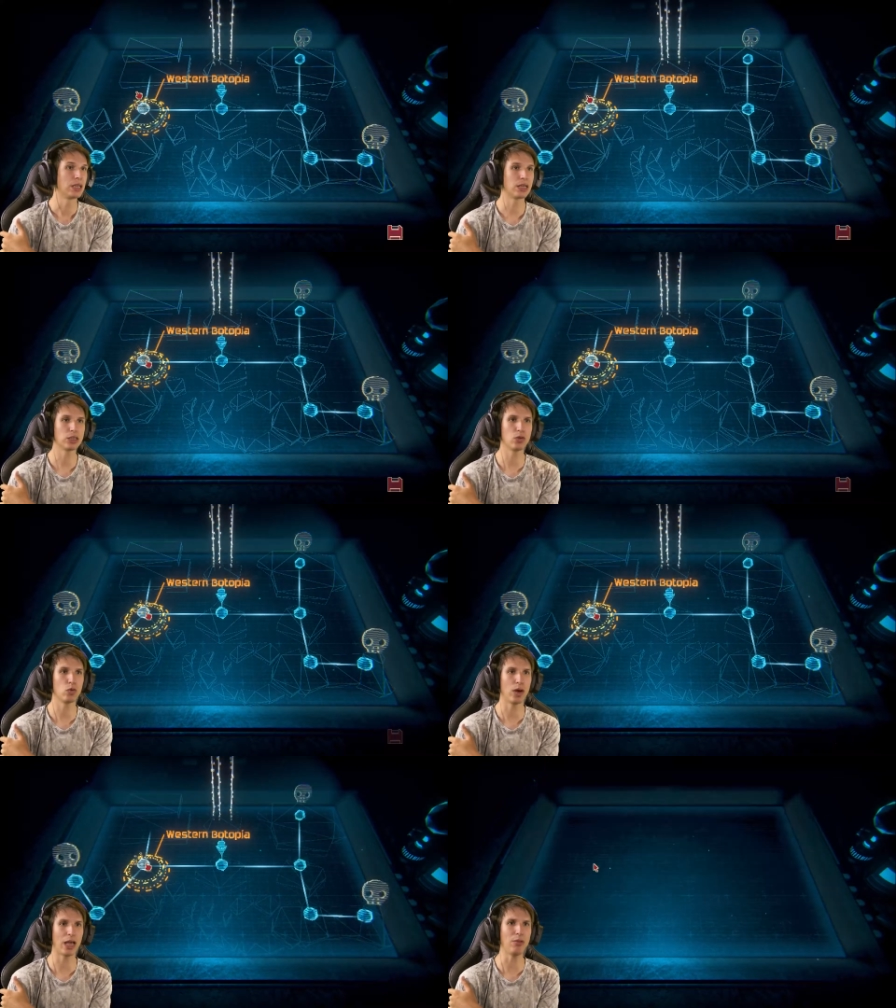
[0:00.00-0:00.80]

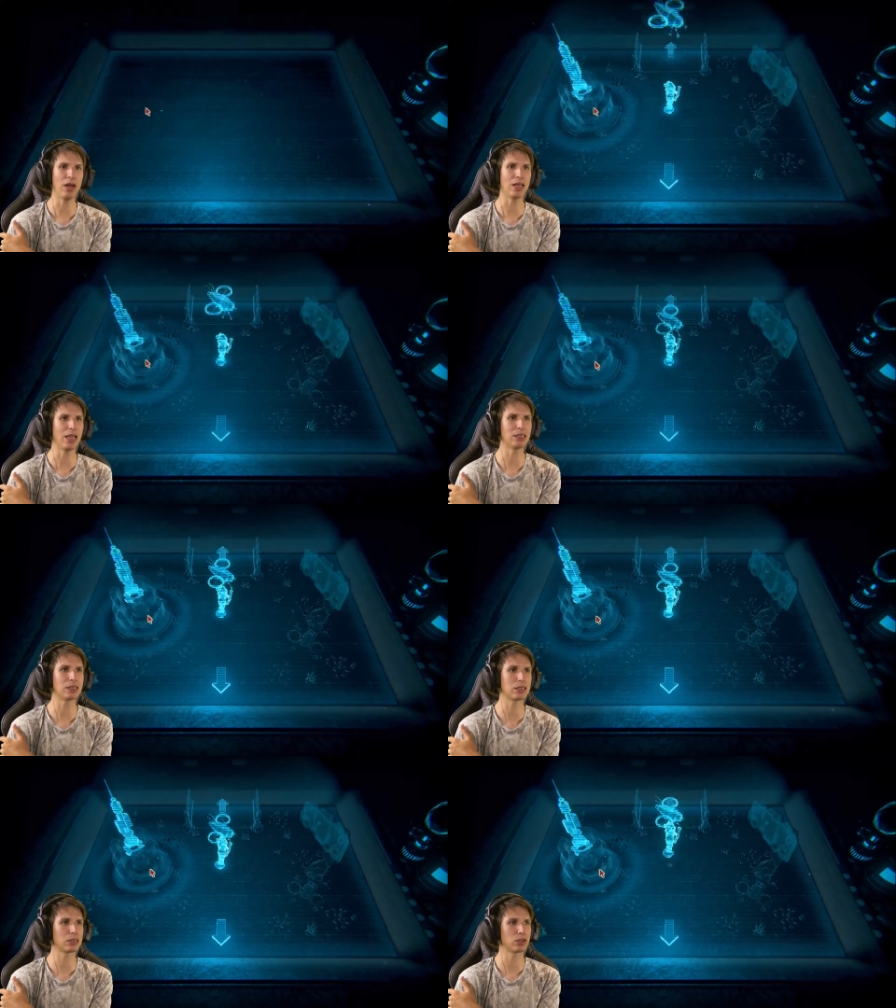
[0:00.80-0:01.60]
So anyway,
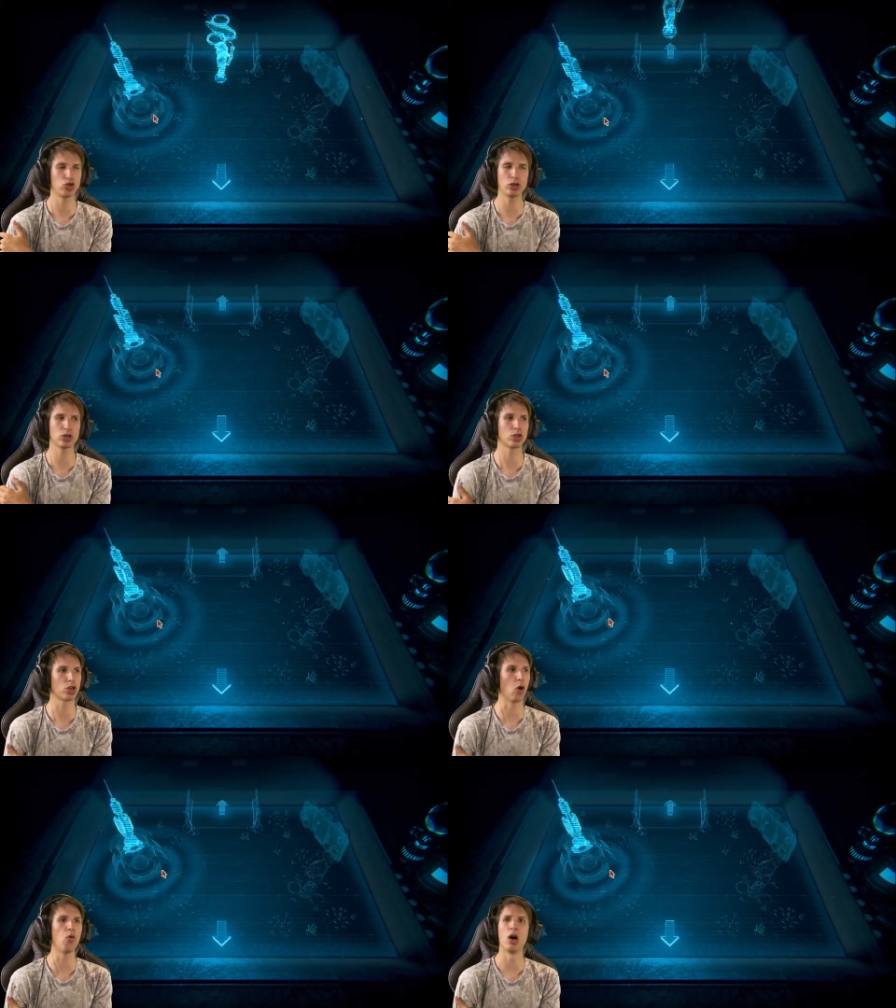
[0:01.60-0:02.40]
let's just
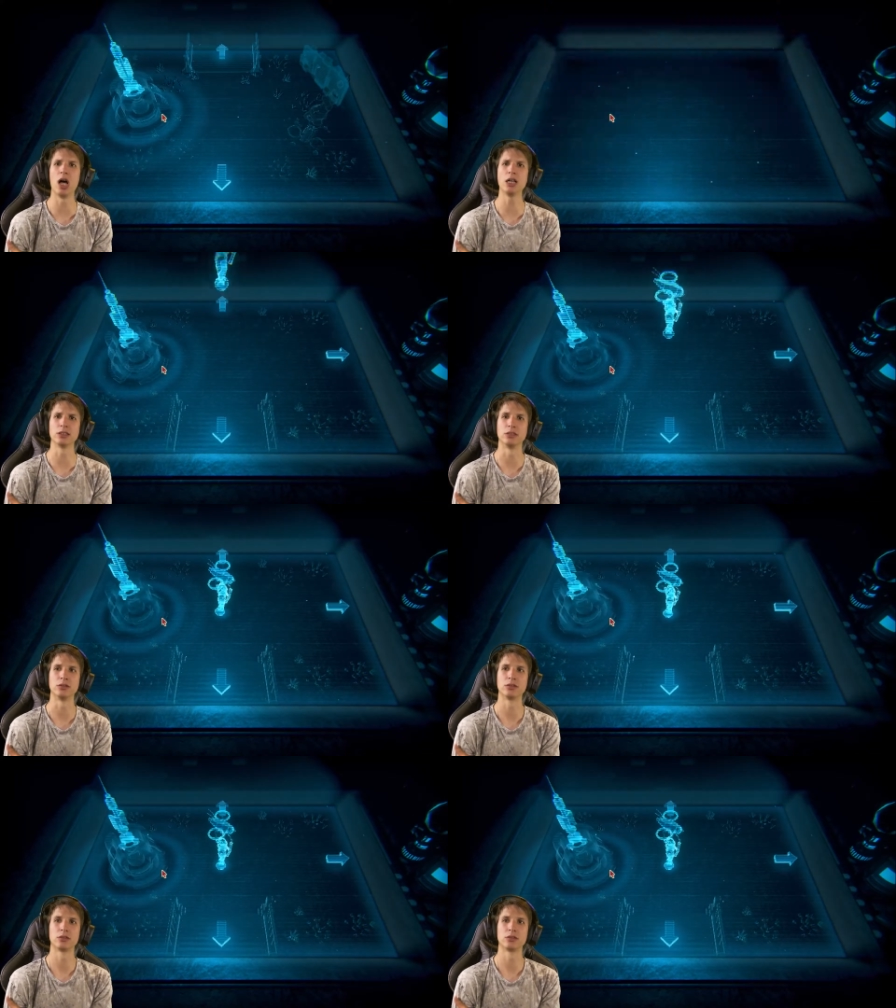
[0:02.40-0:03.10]
go on.